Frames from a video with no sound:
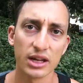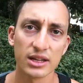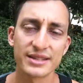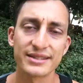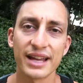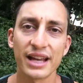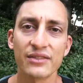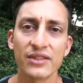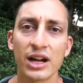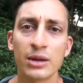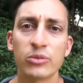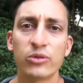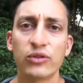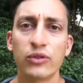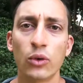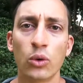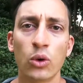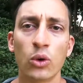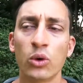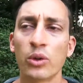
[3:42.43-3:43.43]
save up
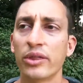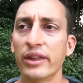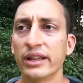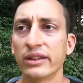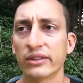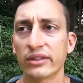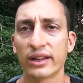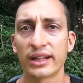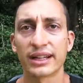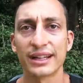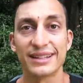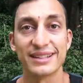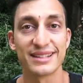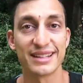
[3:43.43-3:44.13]
for things like a